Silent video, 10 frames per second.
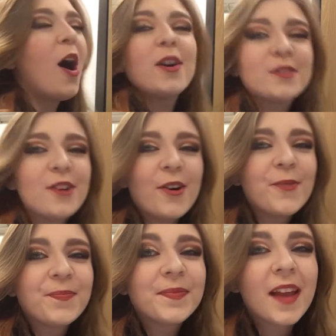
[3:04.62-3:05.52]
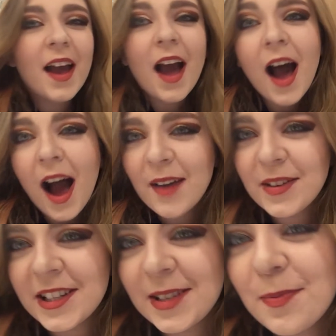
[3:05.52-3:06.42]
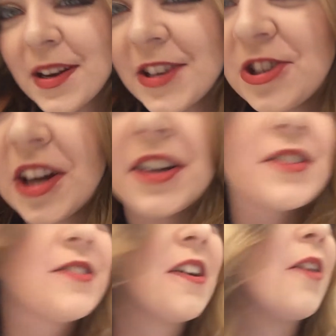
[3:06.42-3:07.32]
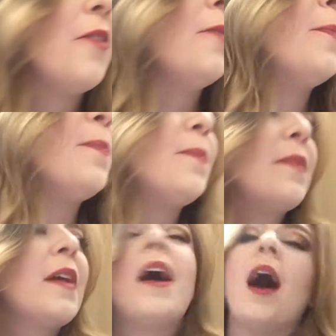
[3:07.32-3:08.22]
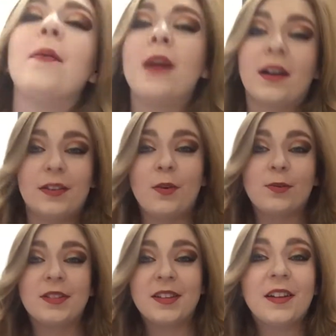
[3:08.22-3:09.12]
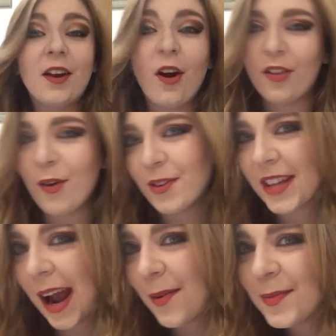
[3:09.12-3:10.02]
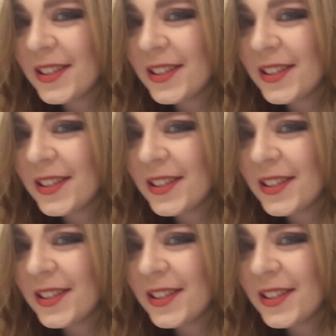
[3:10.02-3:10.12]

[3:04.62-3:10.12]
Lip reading: Also, I'm in a spinny chair, so I'm not gonna hold still at all the whole time I'm